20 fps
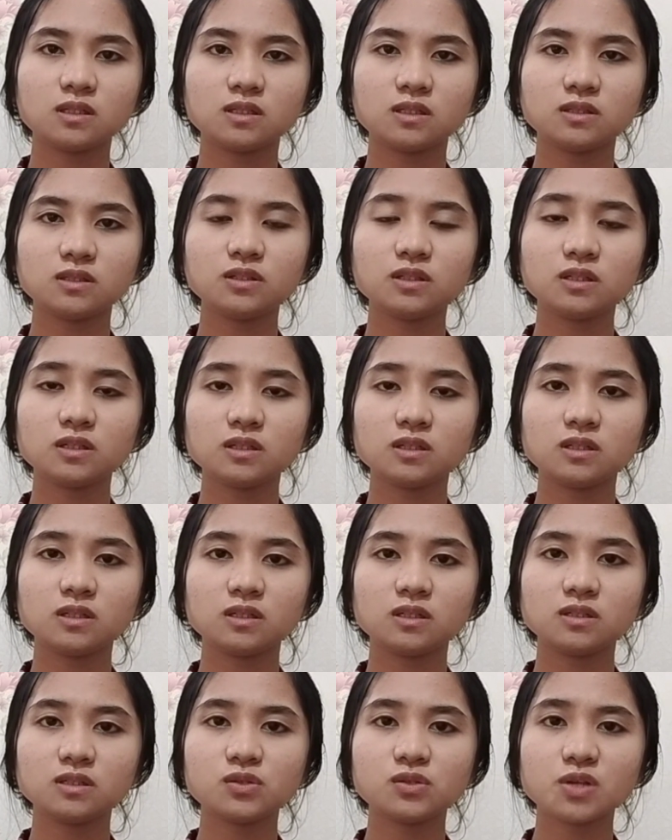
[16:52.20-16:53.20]

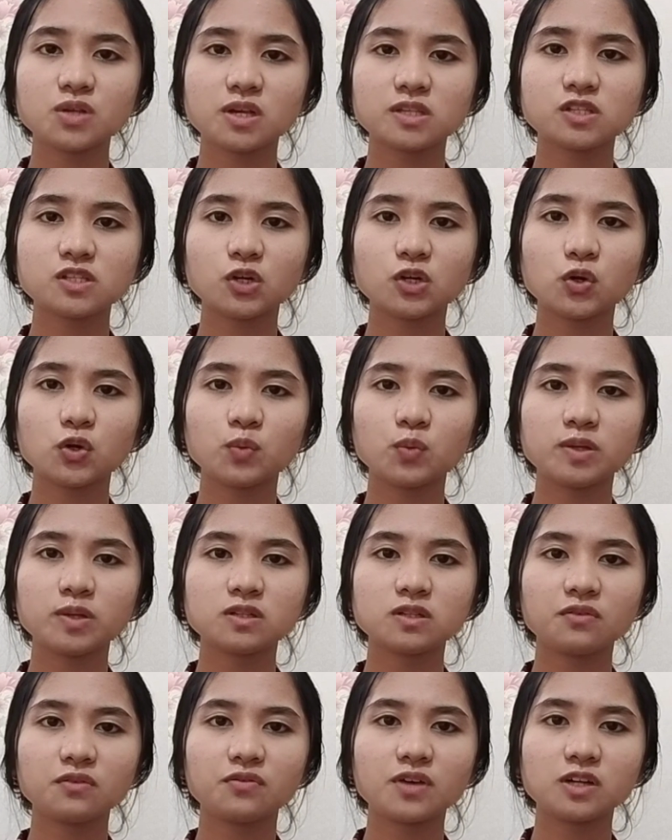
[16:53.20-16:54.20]
the 6
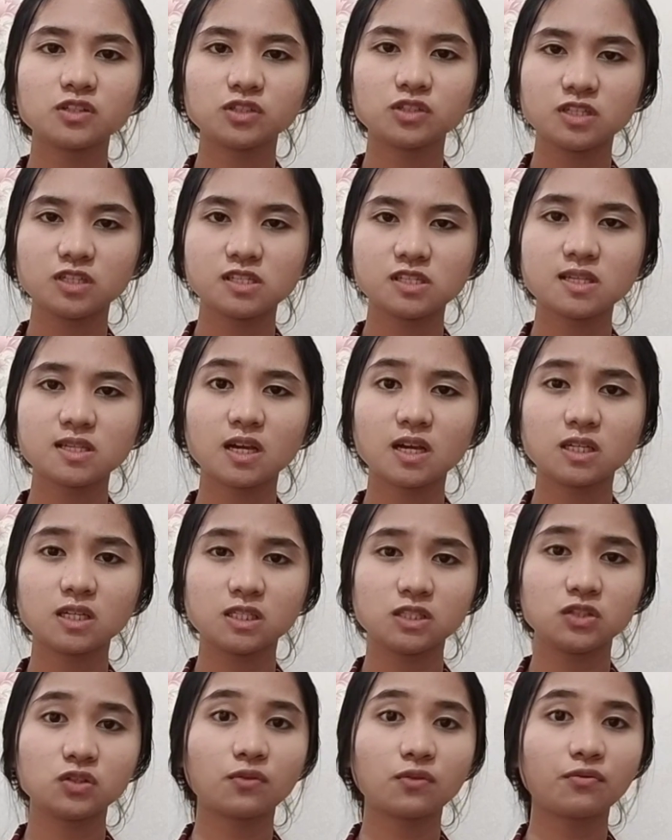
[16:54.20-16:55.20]
trigonometric function in second
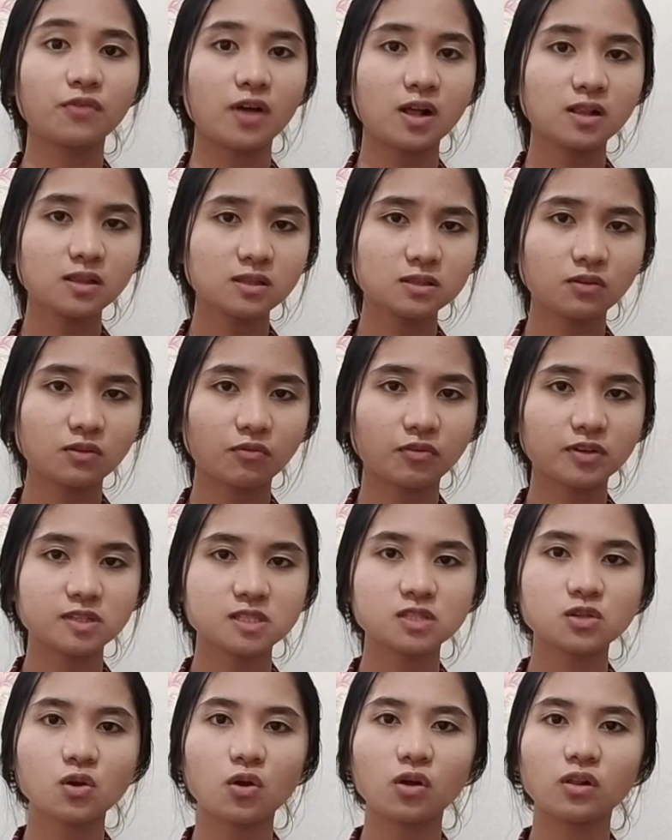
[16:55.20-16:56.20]
interval. The first
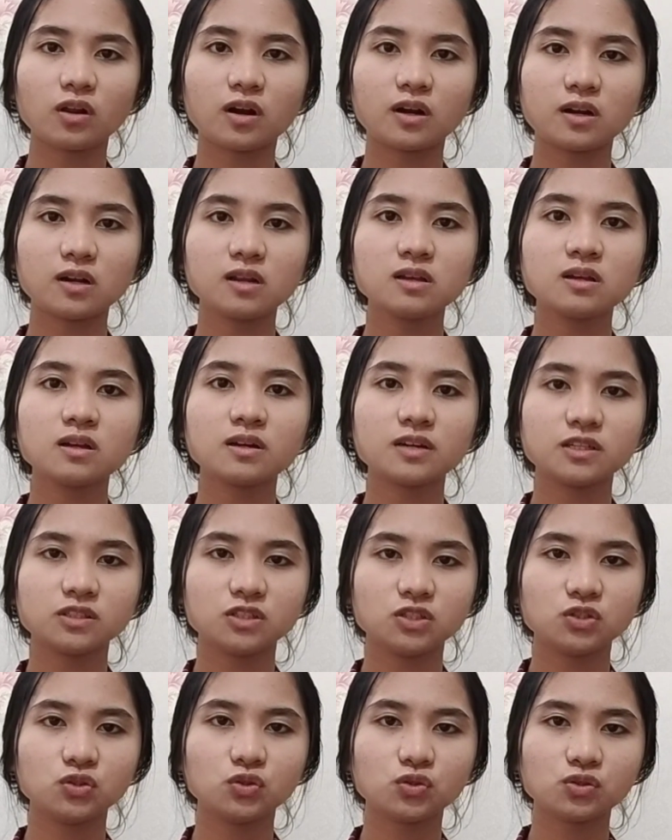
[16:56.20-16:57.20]
scholar that
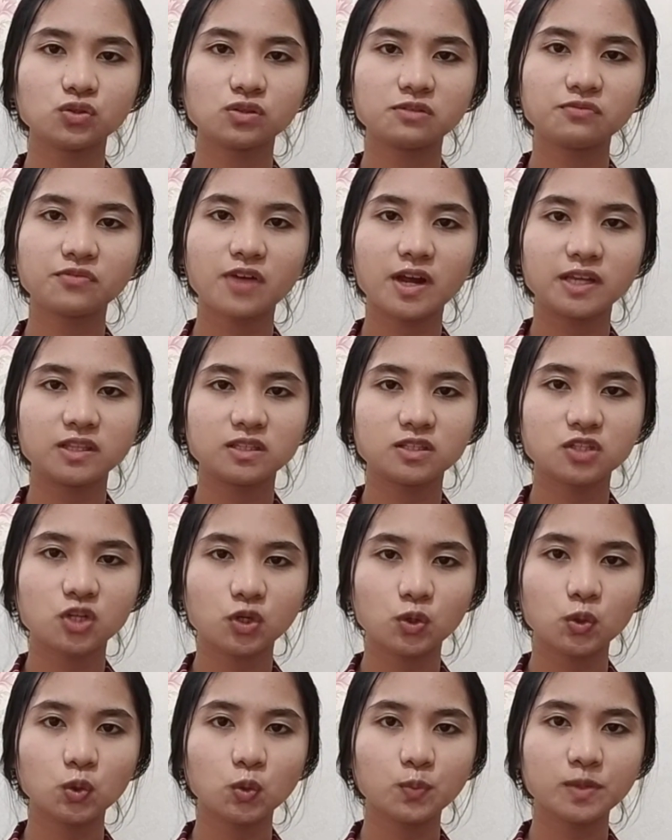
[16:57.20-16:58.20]
just defined
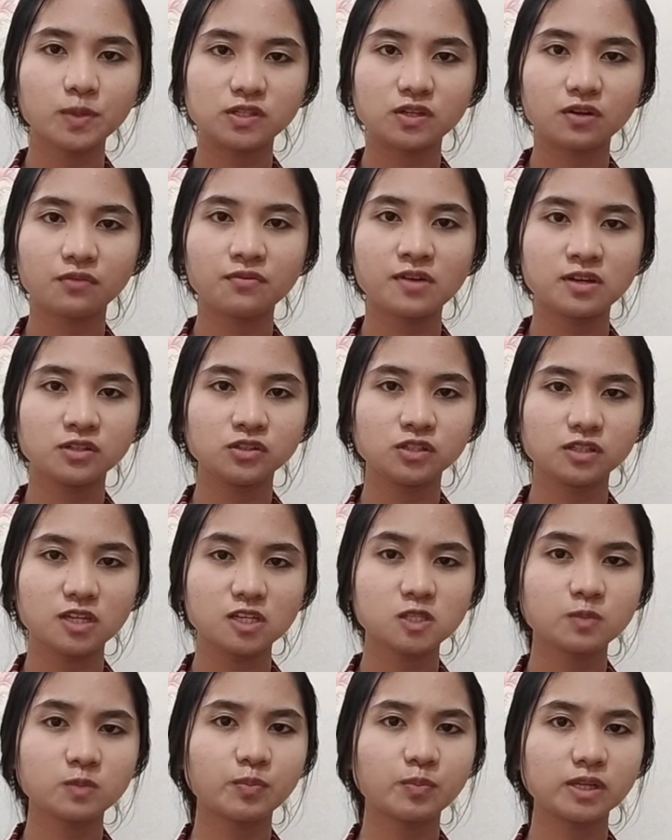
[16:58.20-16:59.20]
trigonometric function
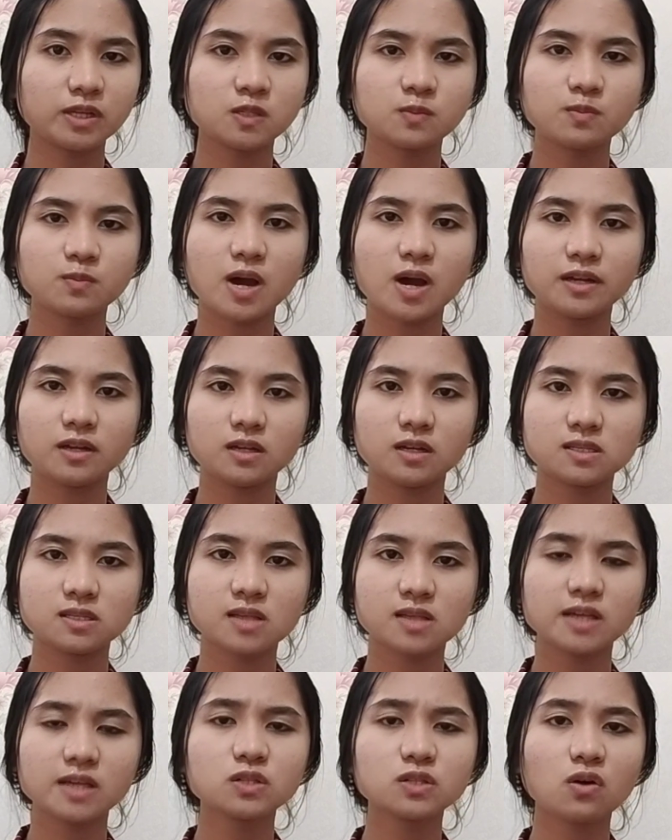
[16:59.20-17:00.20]
expressed by the
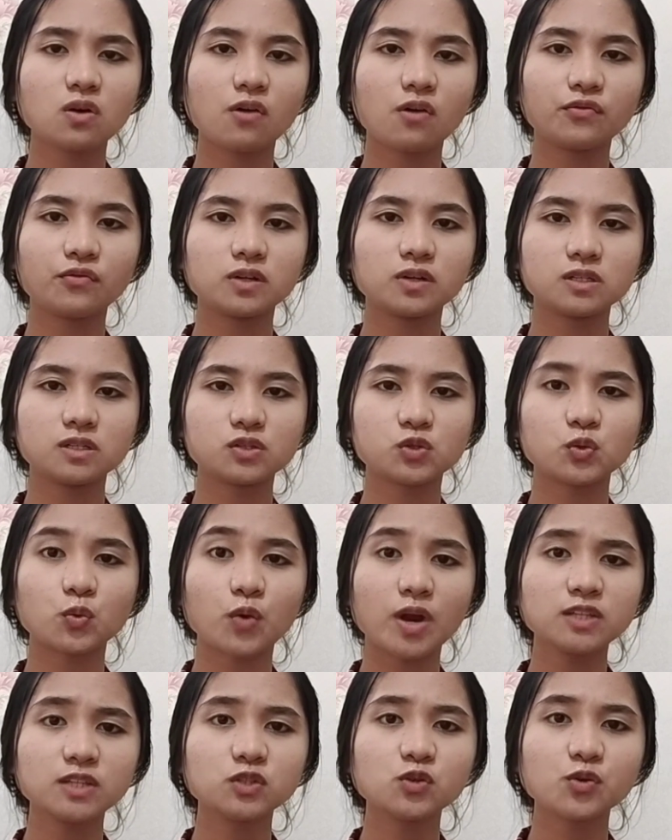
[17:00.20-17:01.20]
sides of a
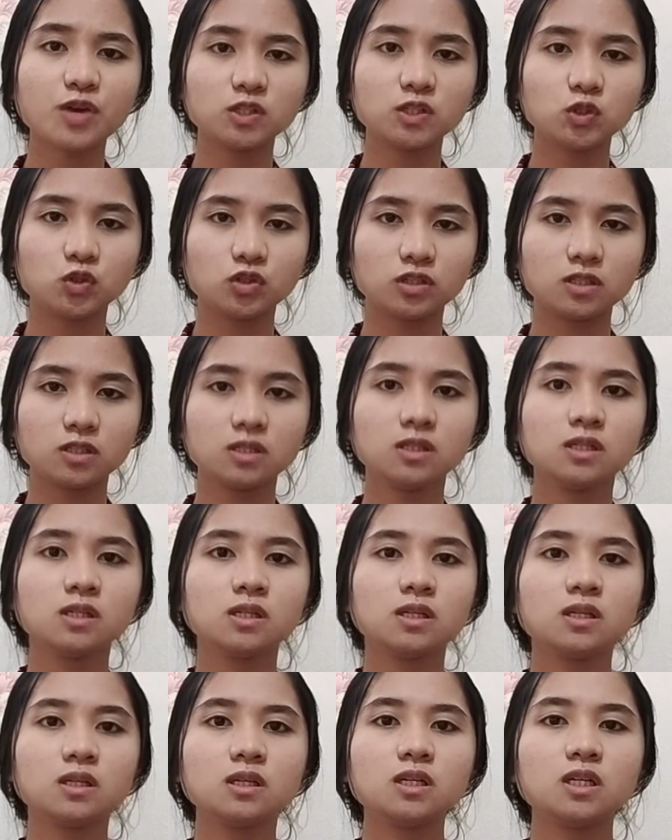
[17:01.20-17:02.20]
right triangle
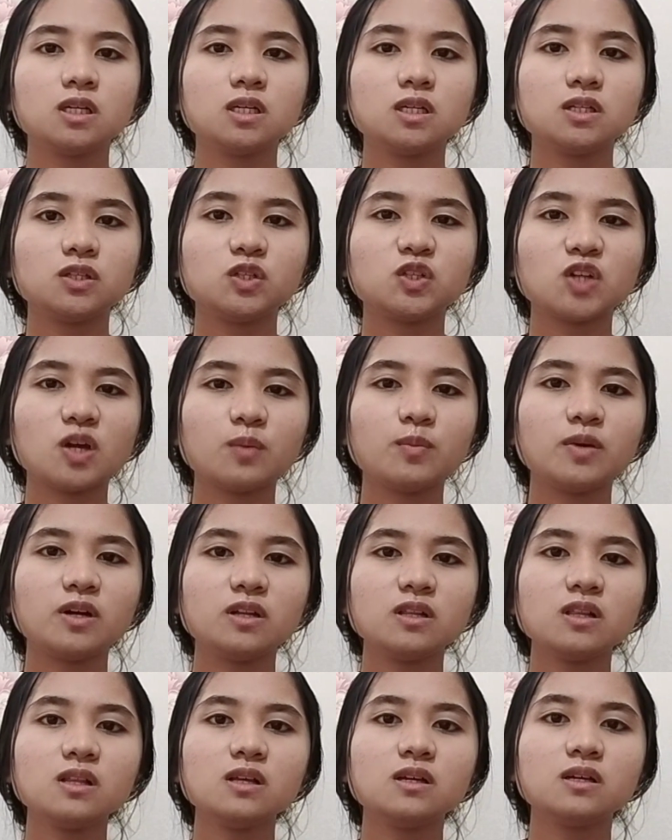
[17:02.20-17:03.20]

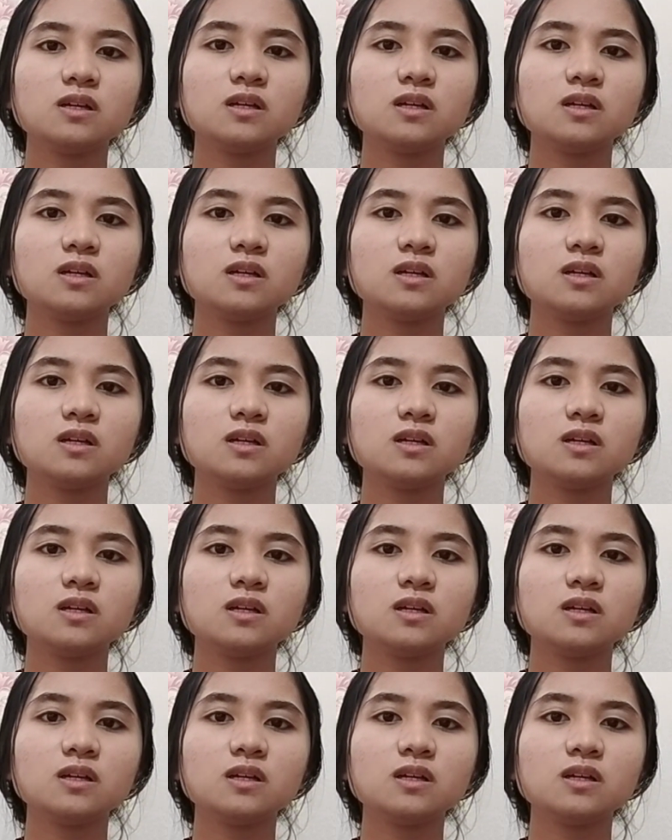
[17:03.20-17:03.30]
table.